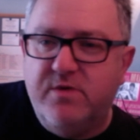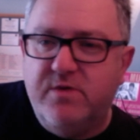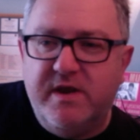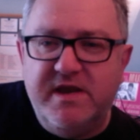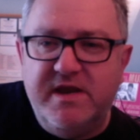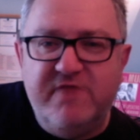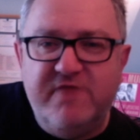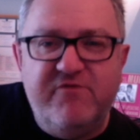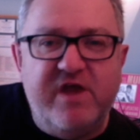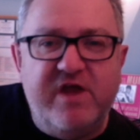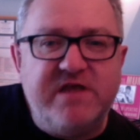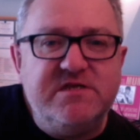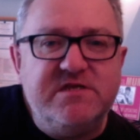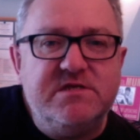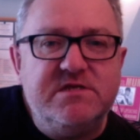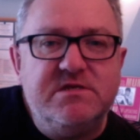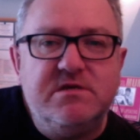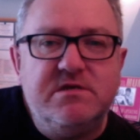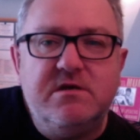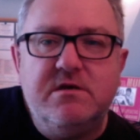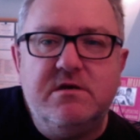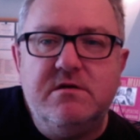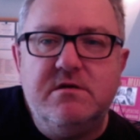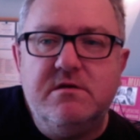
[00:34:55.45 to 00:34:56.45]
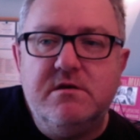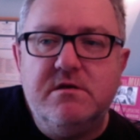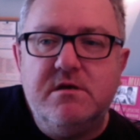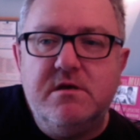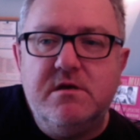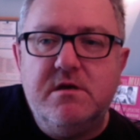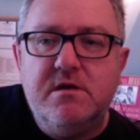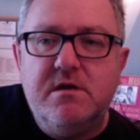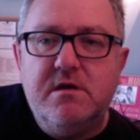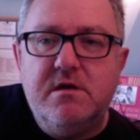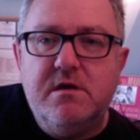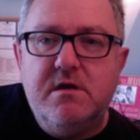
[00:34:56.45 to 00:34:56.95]
any risk,
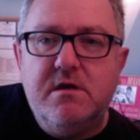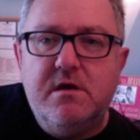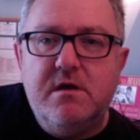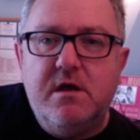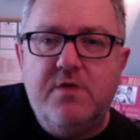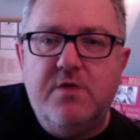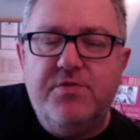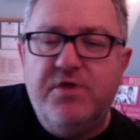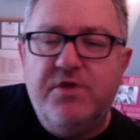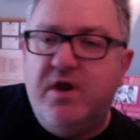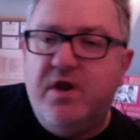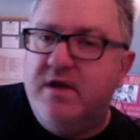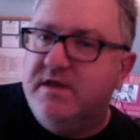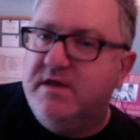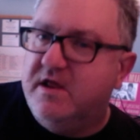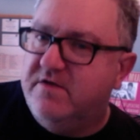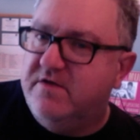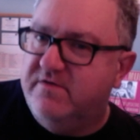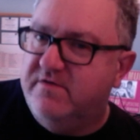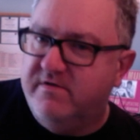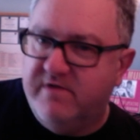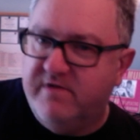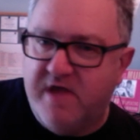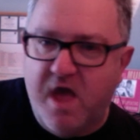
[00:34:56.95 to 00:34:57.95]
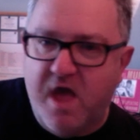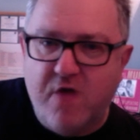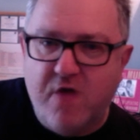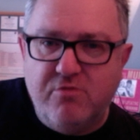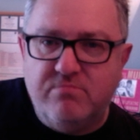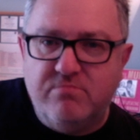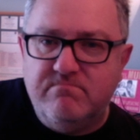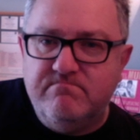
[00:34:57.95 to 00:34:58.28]
that I'd give it a go.